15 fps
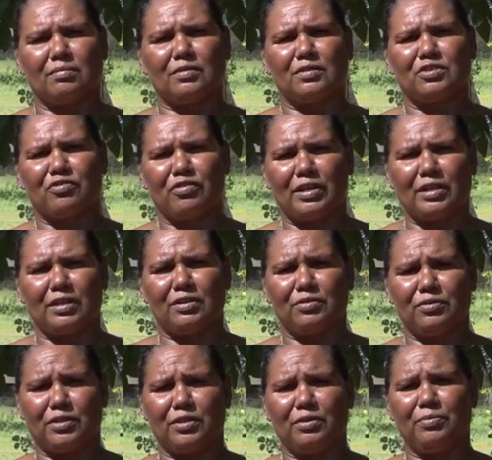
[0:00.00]
strength into
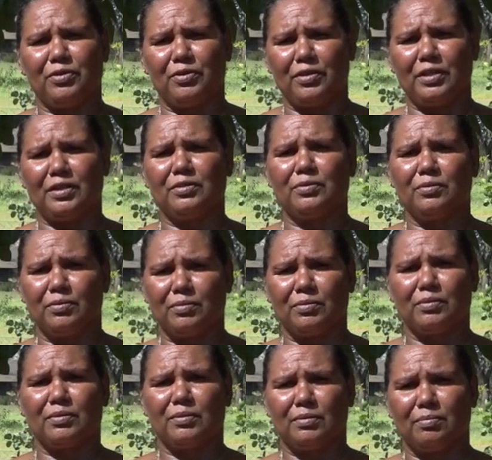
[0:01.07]
the community to
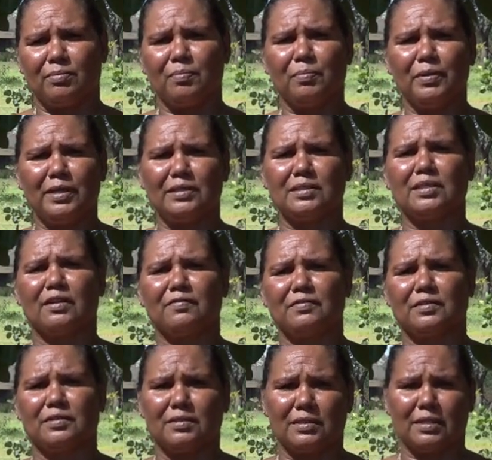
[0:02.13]
be
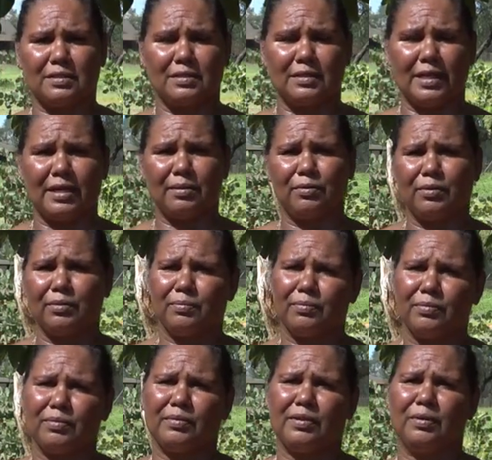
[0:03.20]
self-sustainable,
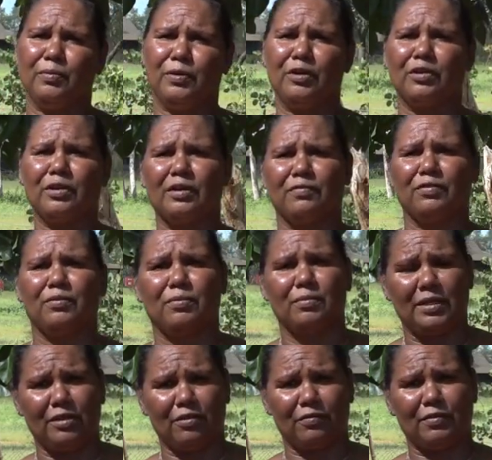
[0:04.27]
that we not have to
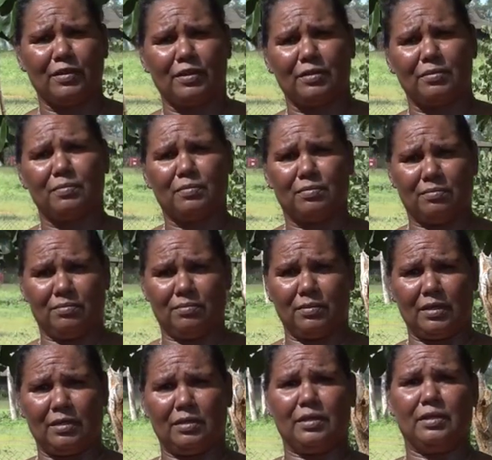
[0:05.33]
lean
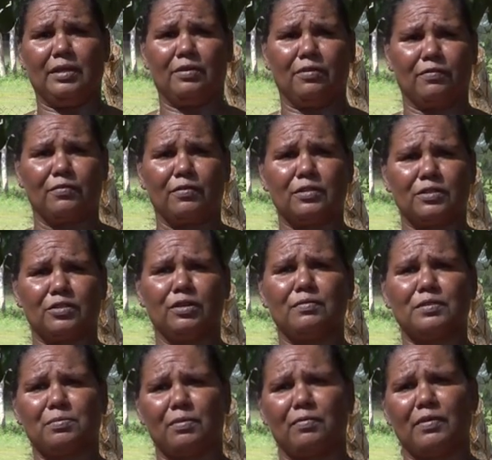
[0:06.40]
off
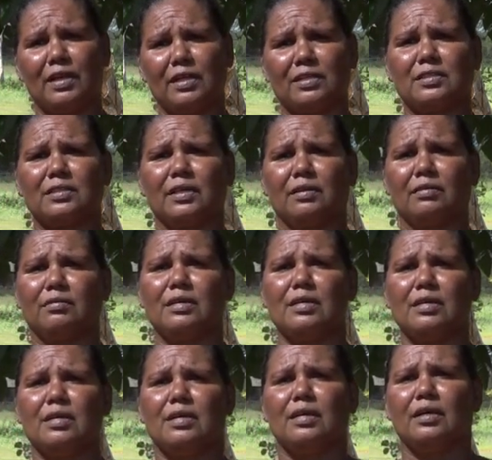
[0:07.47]
service providers and
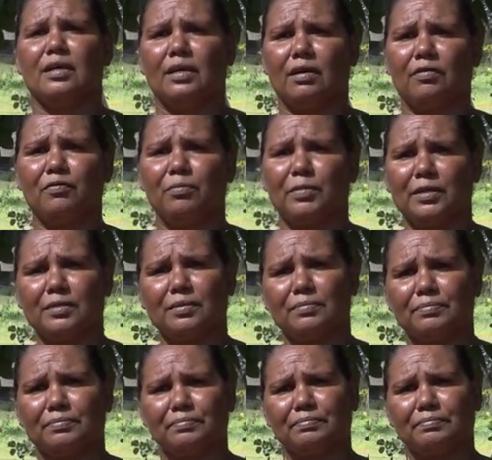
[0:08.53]
government.